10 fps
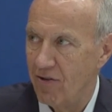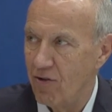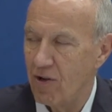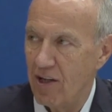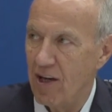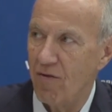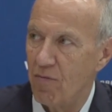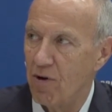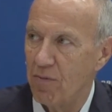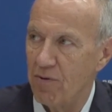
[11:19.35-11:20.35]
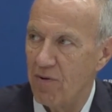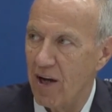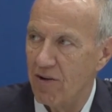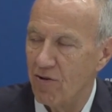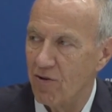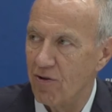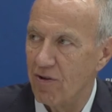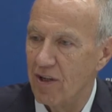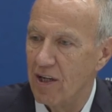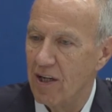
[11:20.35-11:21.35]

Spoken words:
So can you have a property right on,